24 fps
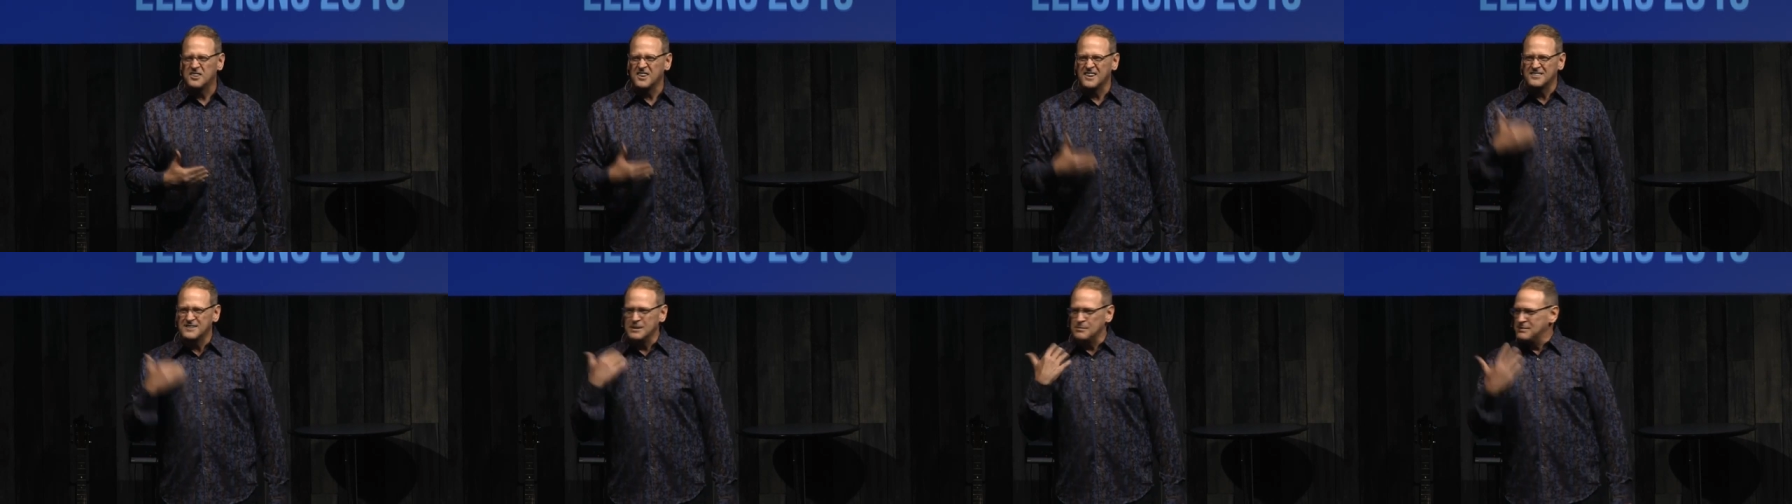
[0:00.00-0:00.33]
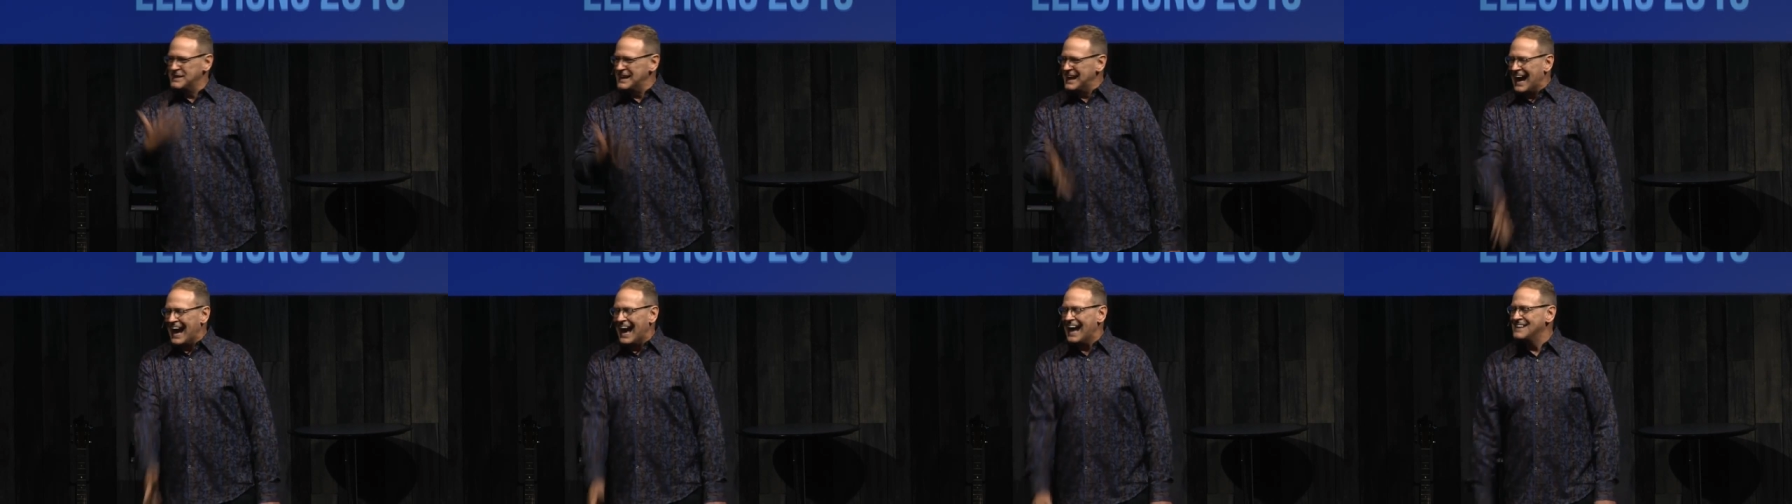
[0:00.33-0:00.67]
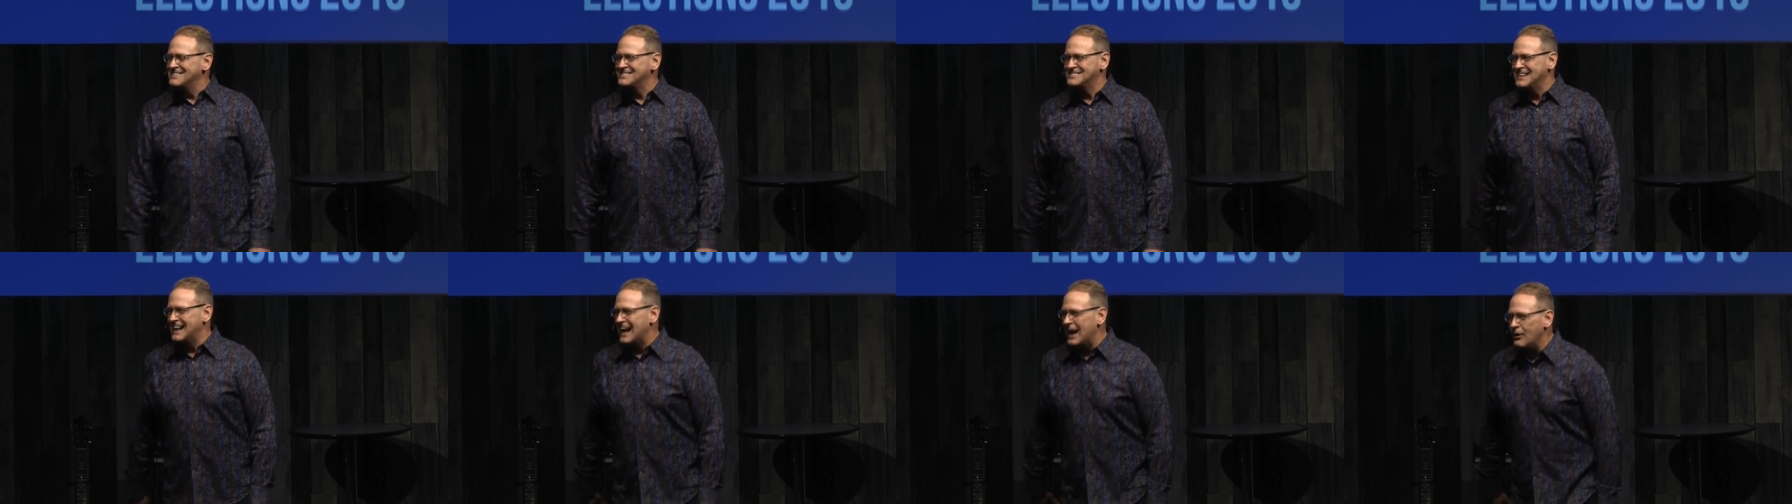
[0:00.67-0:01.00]
except he
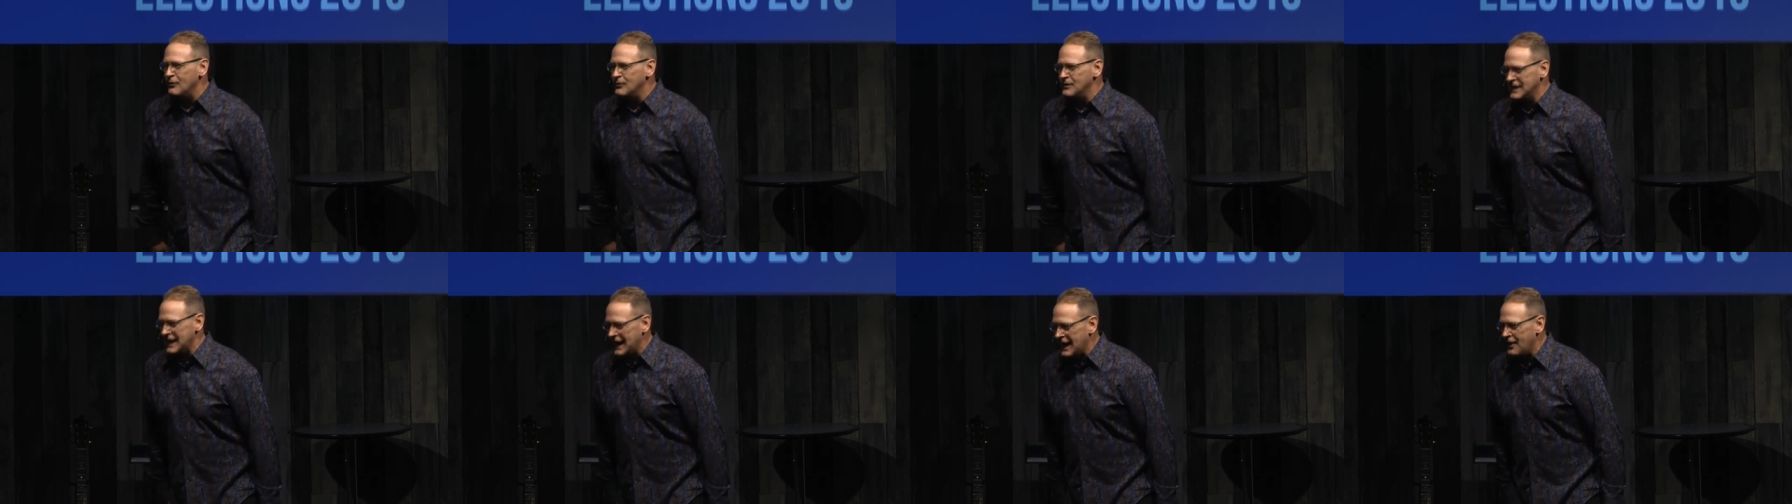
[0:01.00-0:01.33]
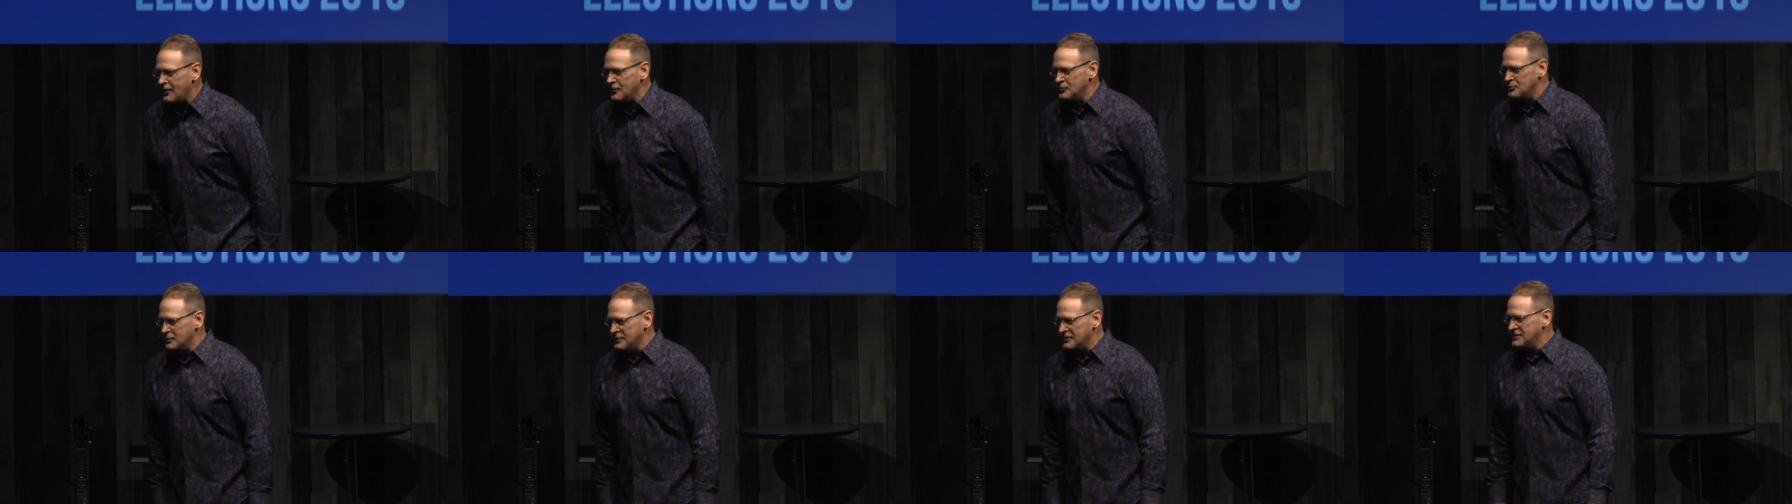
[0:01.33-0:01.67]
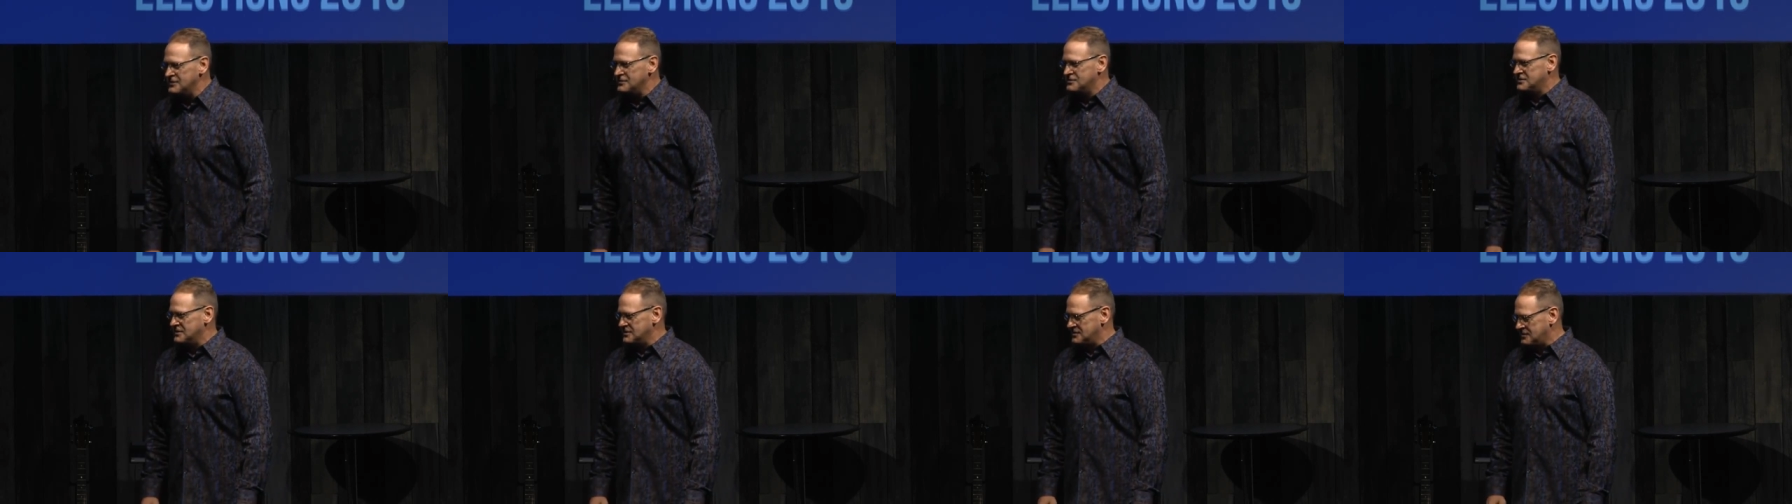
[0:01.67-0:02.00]
has it out loud with
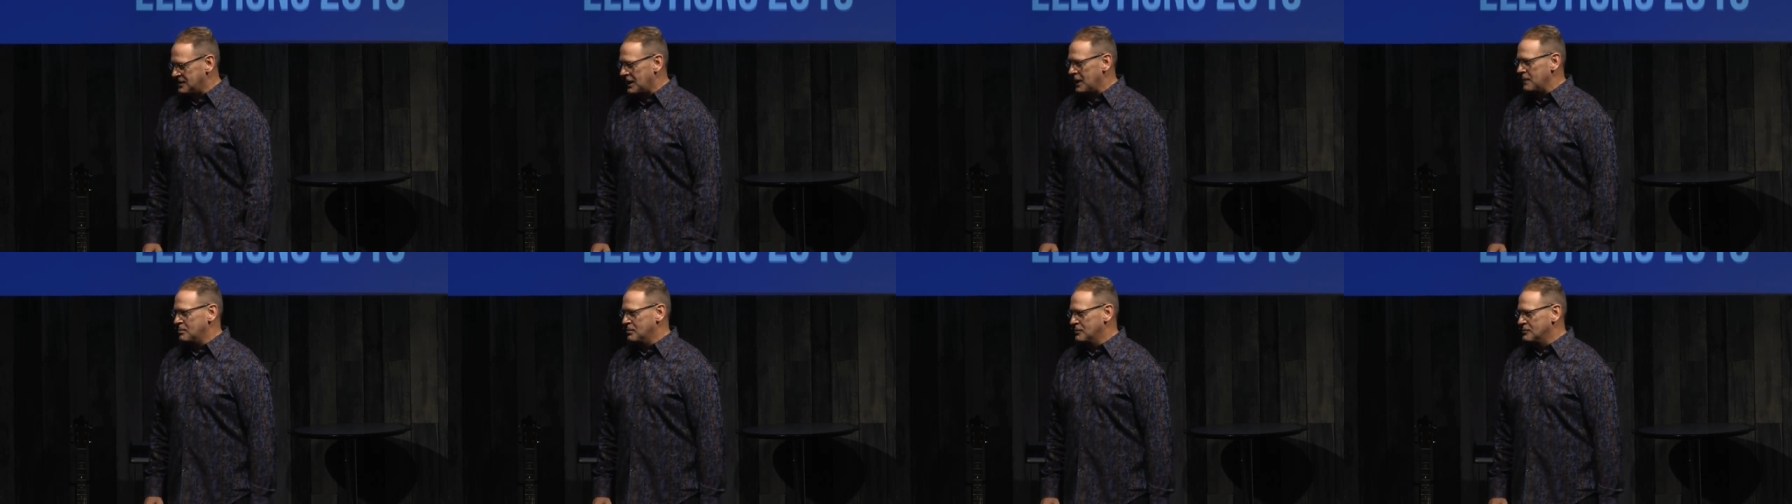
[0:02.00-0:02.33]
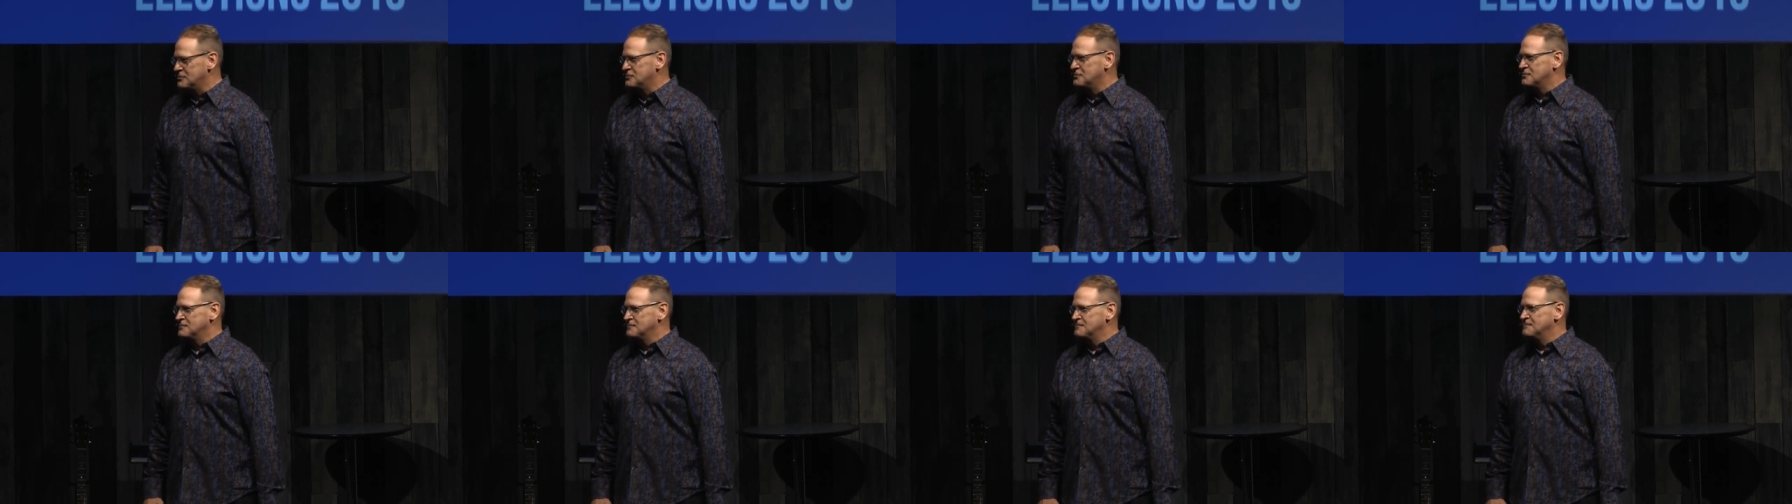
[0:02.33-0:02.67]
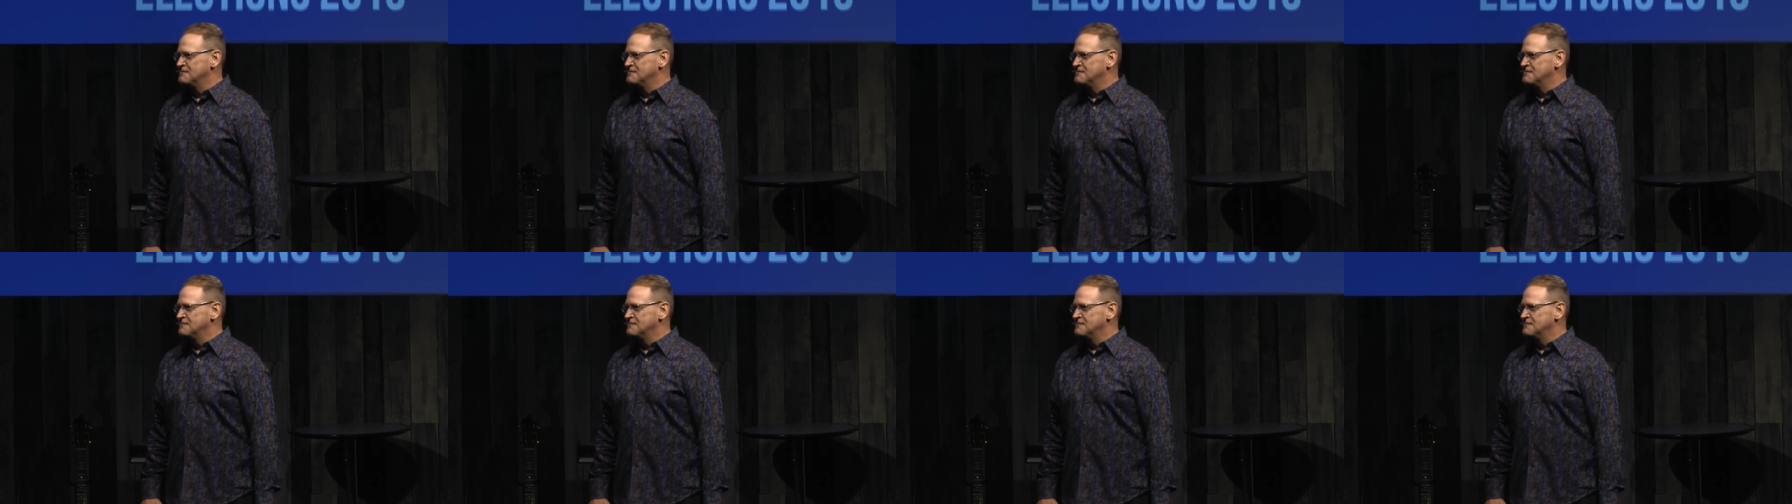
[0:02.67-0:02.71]
his disciples.